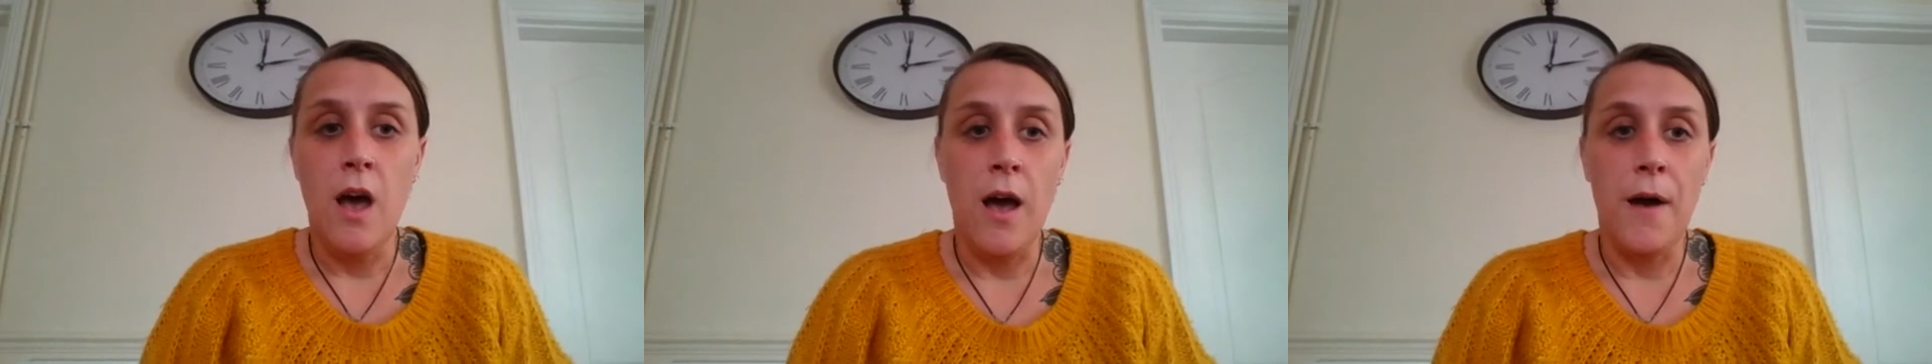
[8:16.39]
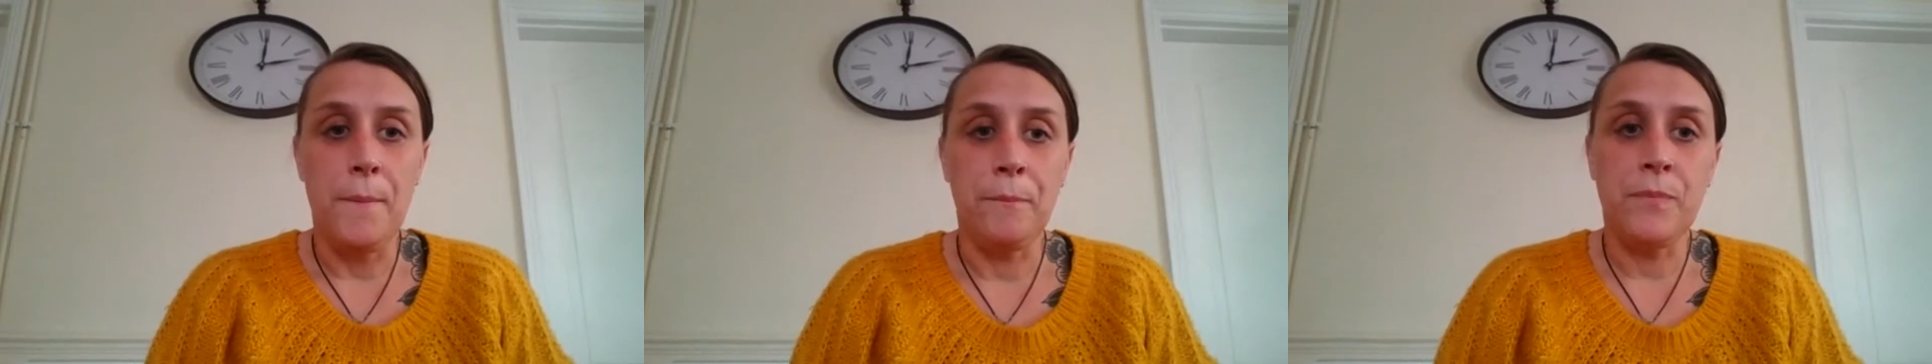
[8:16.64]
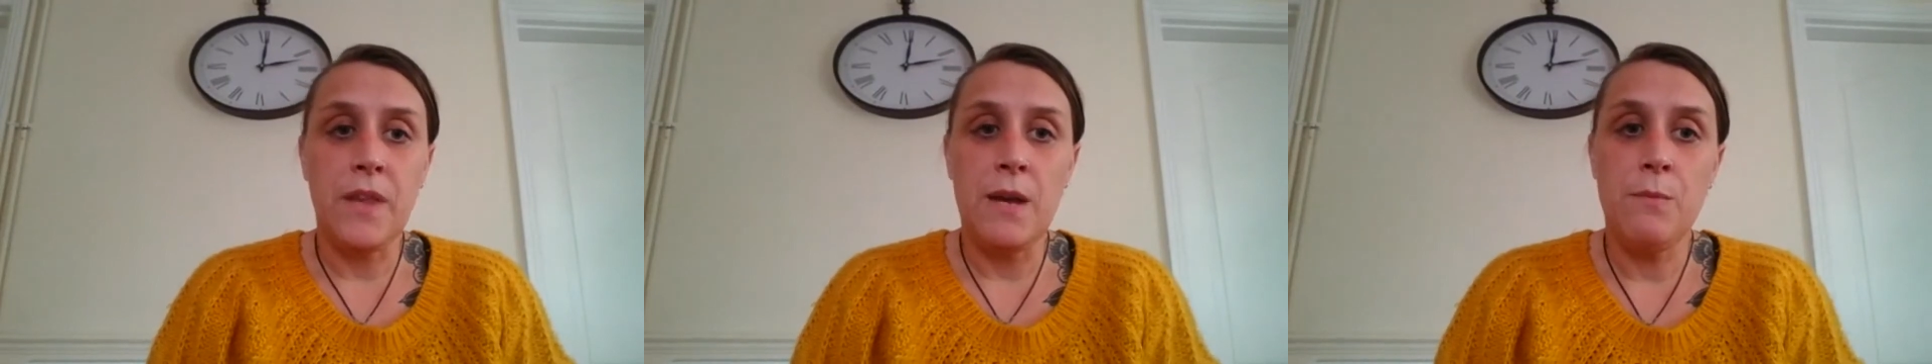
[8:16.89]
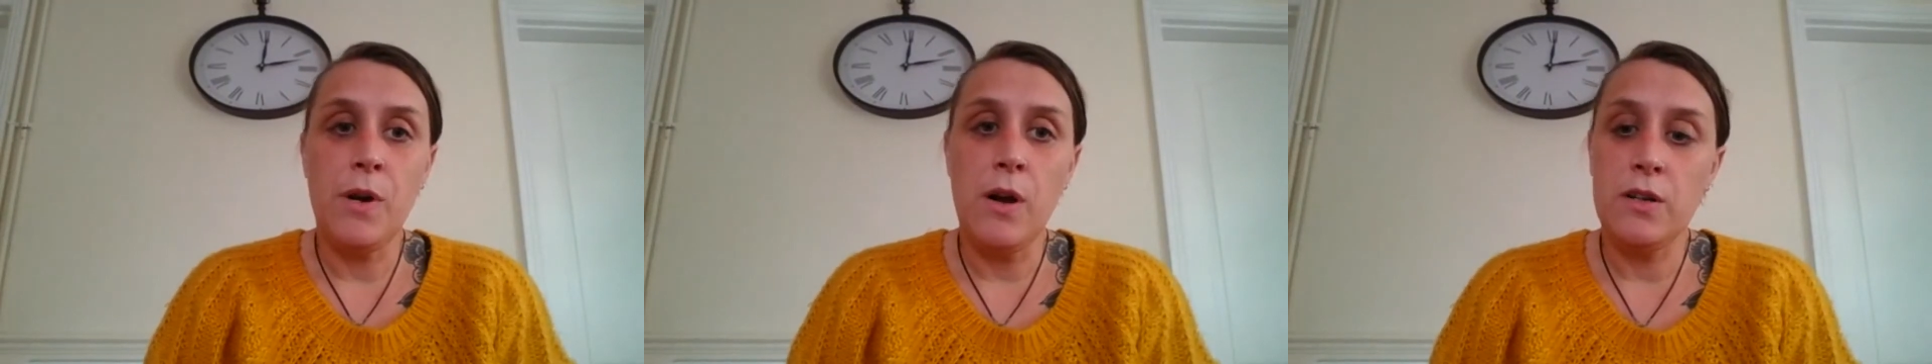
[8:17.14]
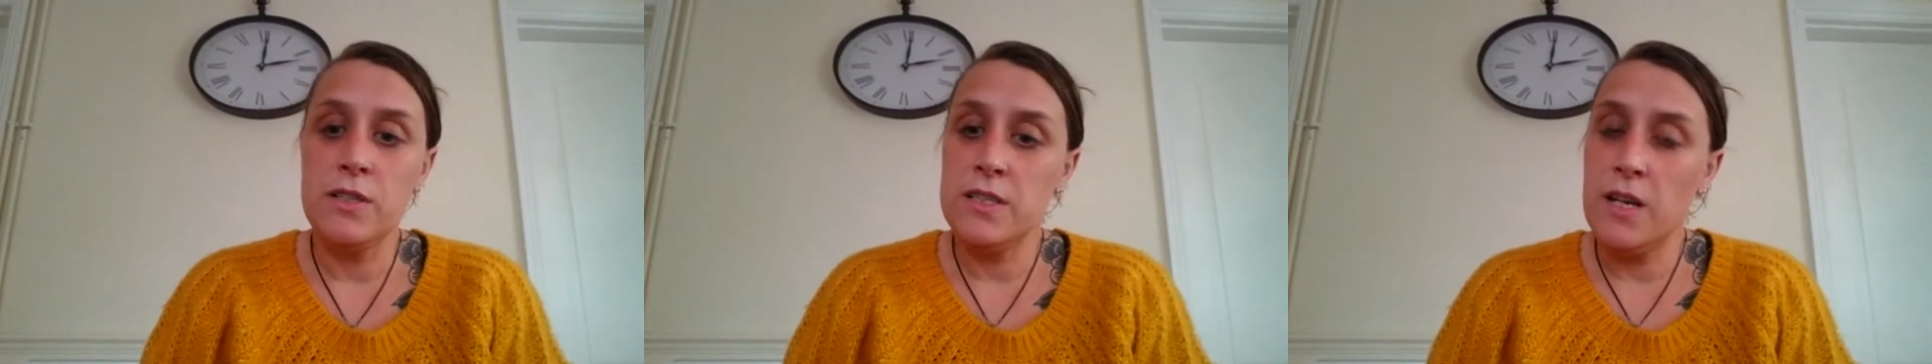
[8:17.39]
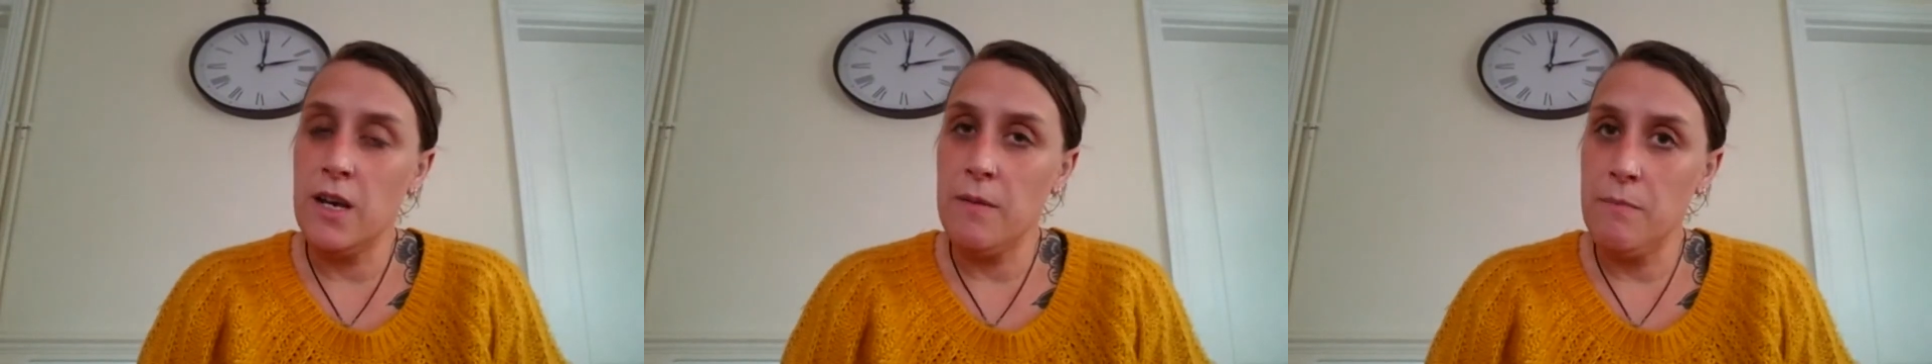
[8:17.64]
In regards
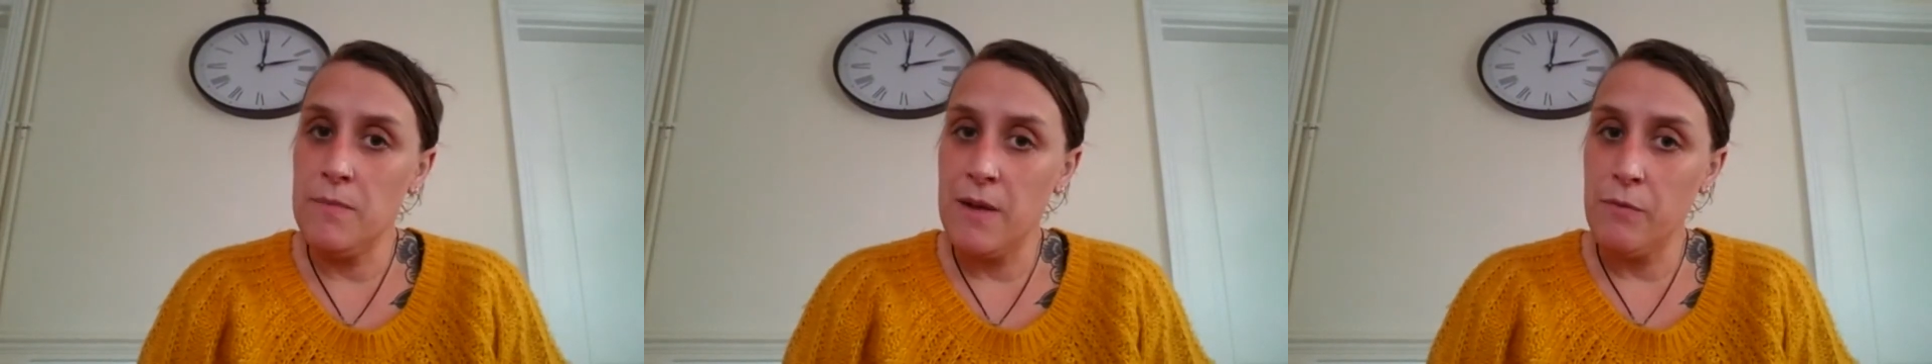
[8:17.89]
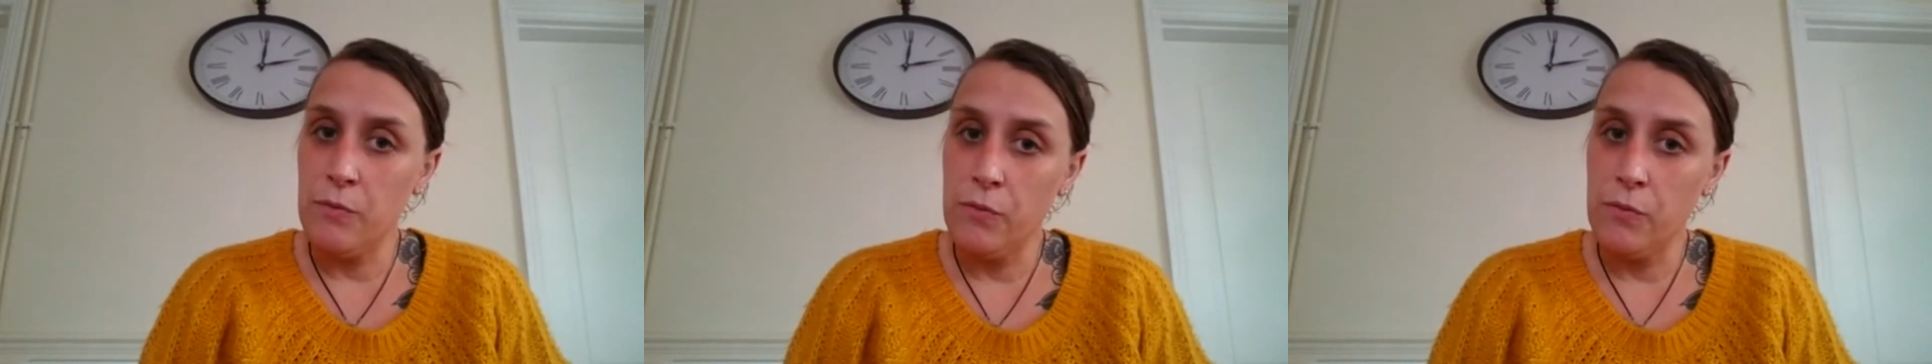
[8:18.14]
to level